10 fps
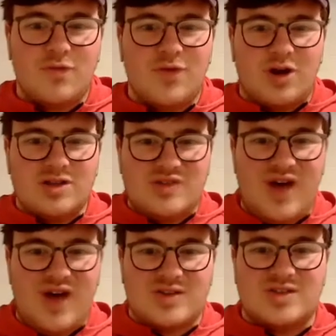not as
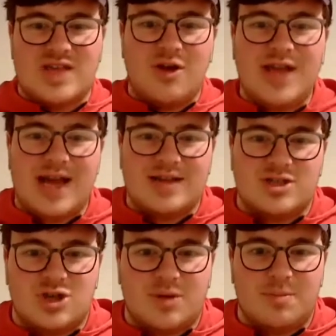far, because they only had
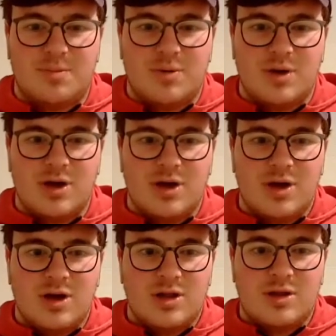to jump
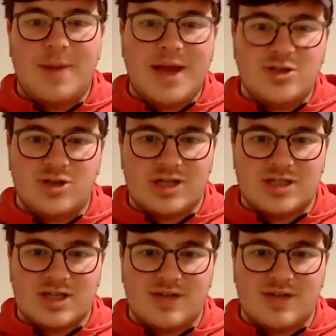the Patriots.